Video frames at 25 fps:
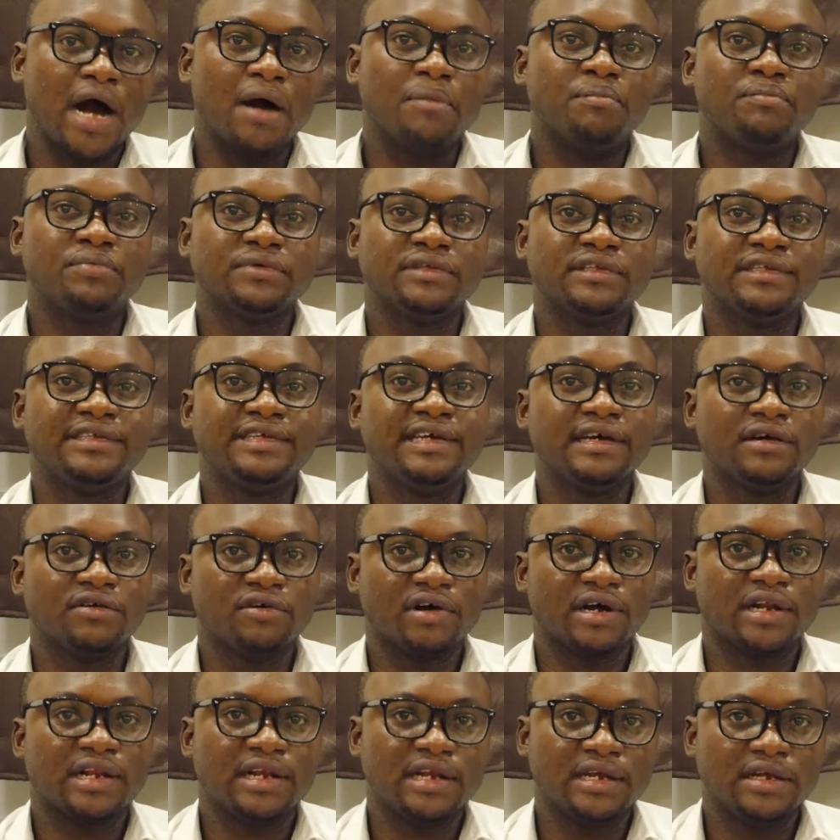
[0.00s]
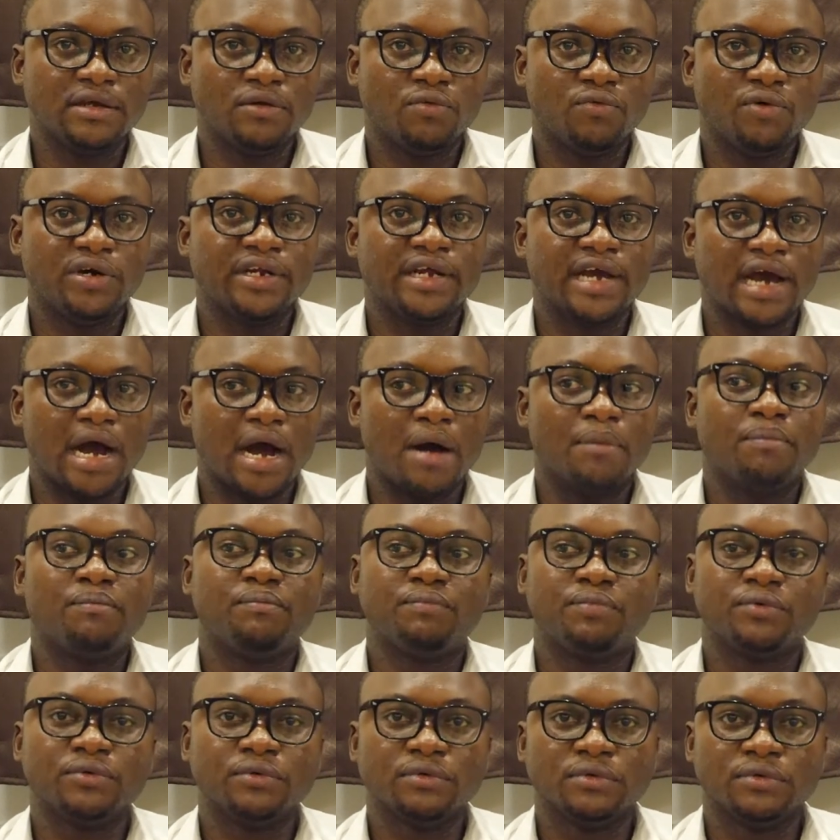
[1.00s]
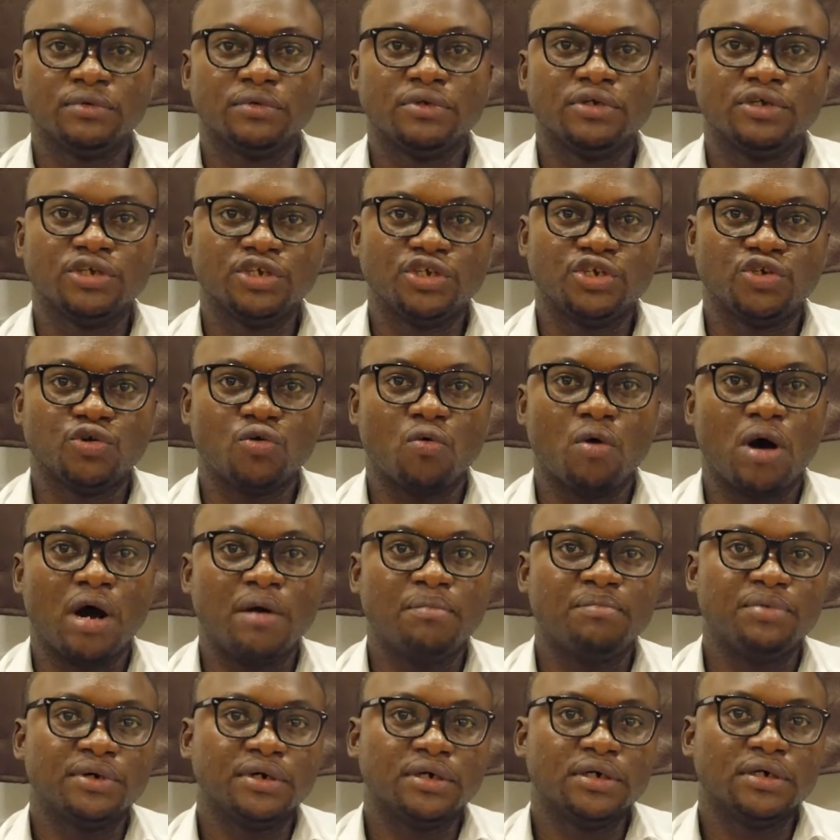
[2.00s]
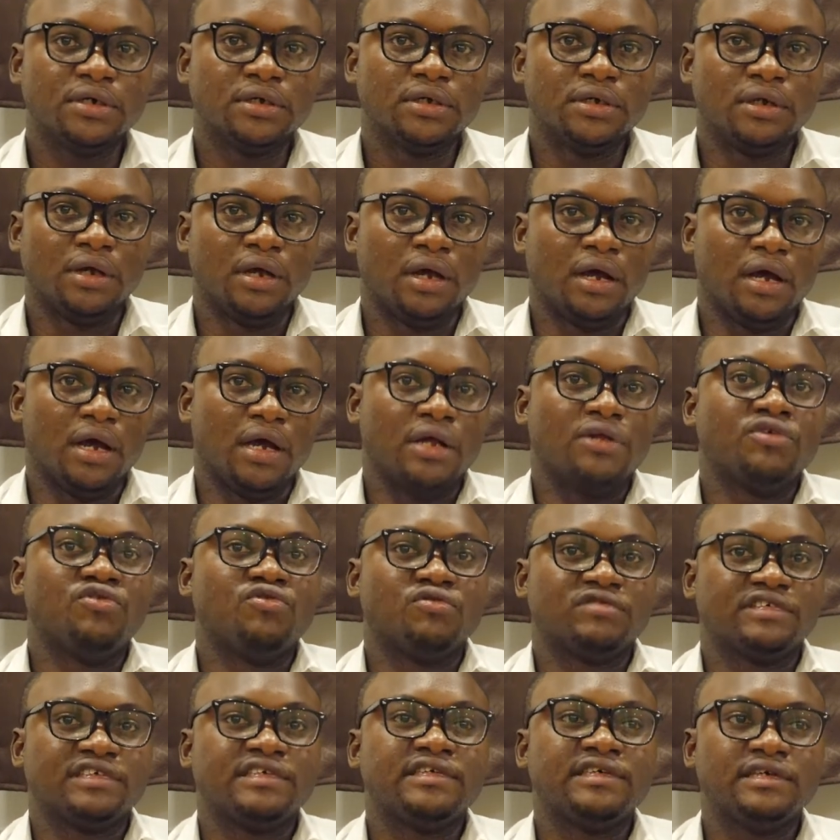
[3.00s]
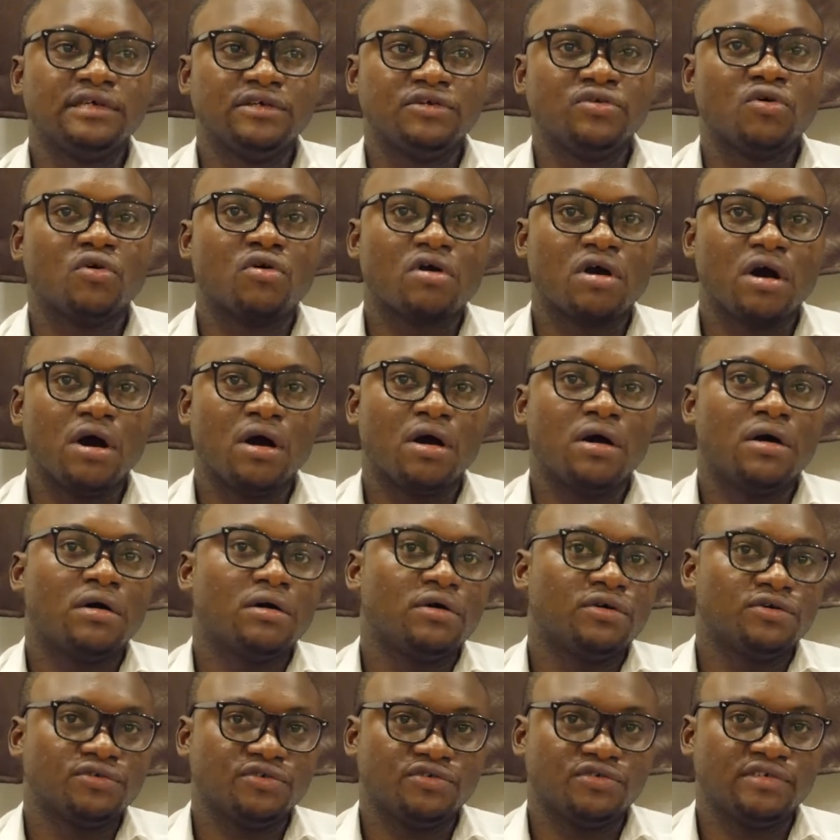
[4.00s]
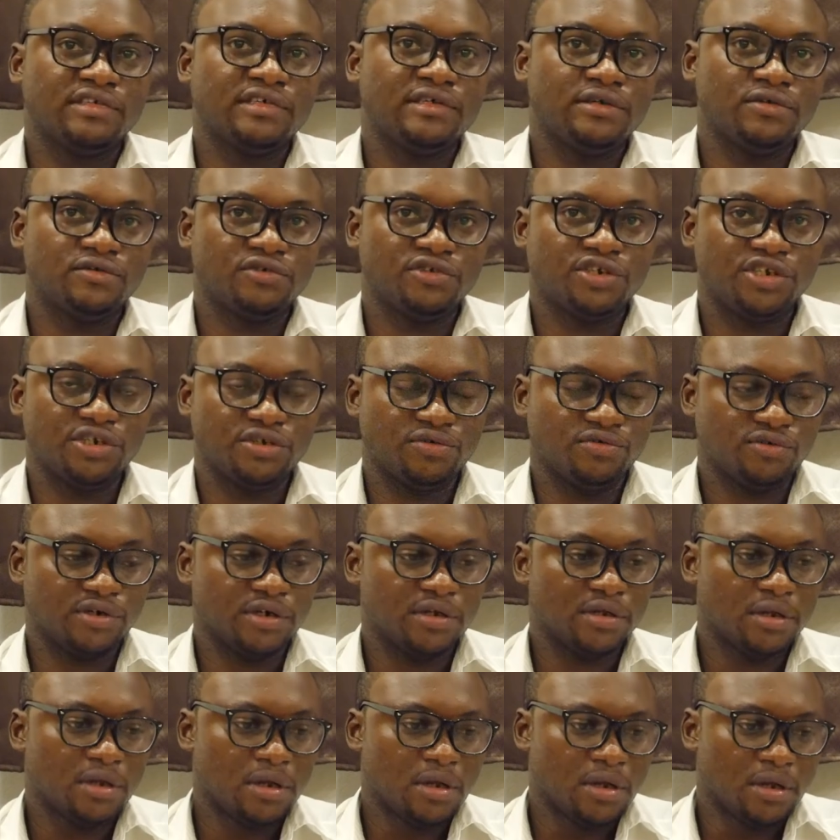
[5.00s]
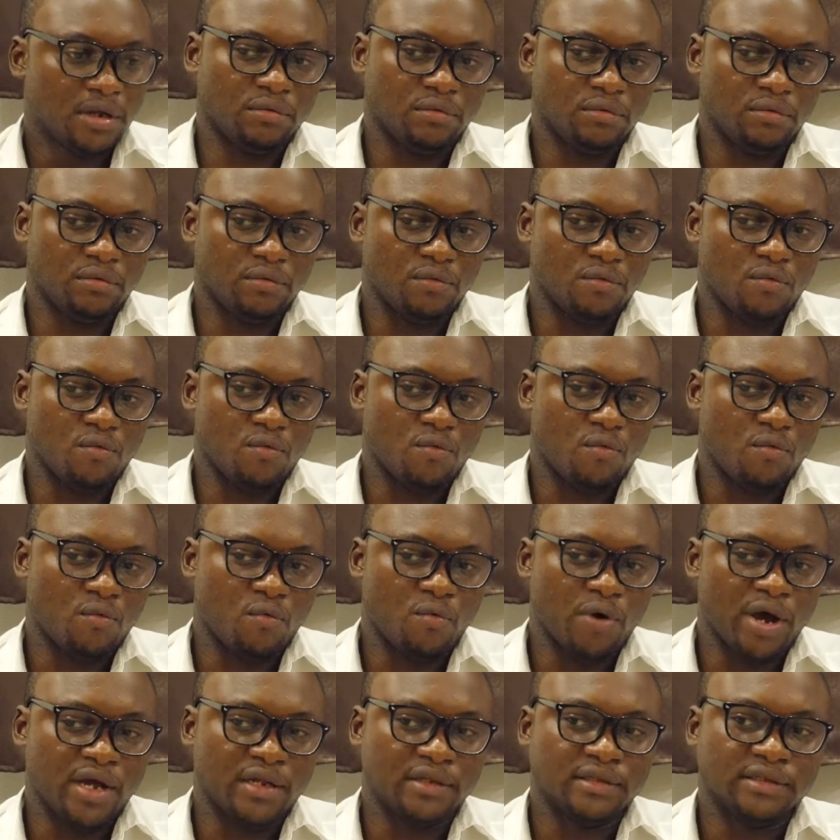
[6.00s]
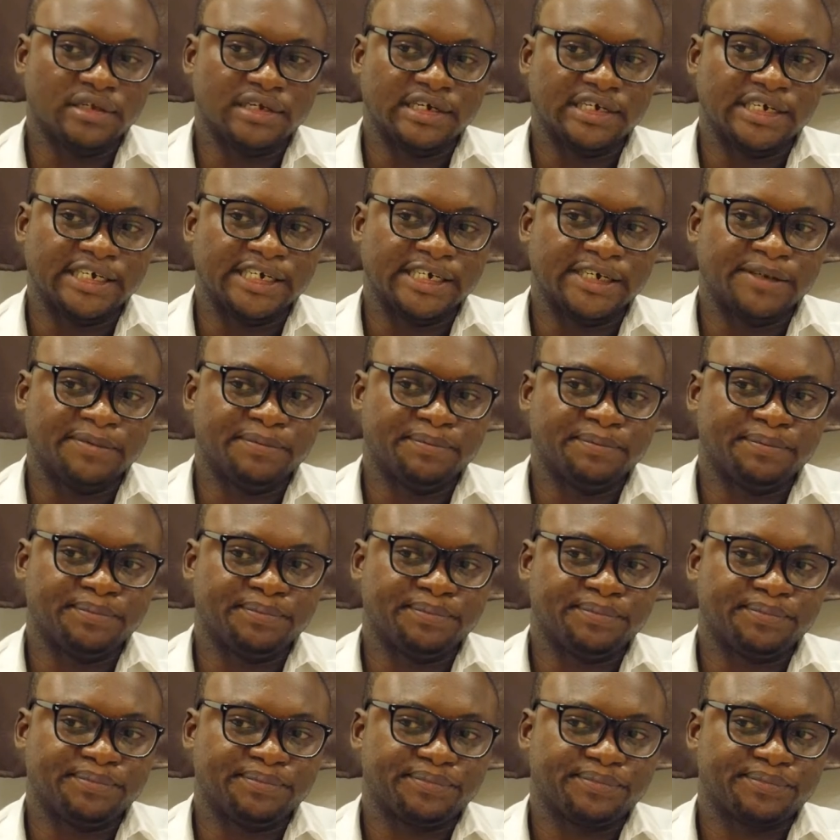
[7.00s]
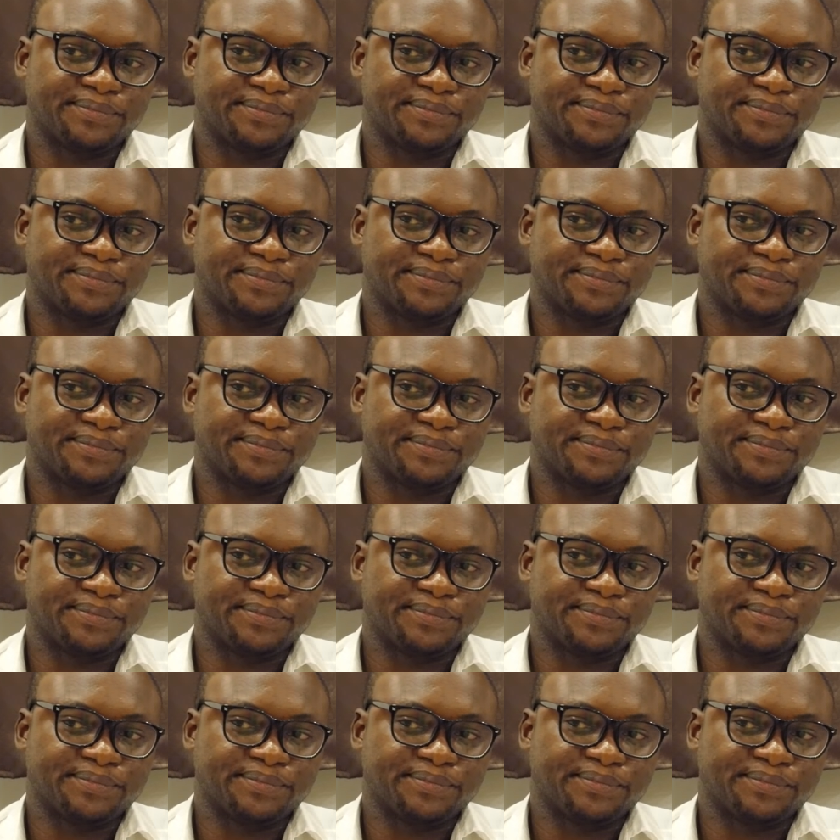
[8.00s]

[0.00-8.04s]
app directly when the app show up and you see your car or you see your children. When the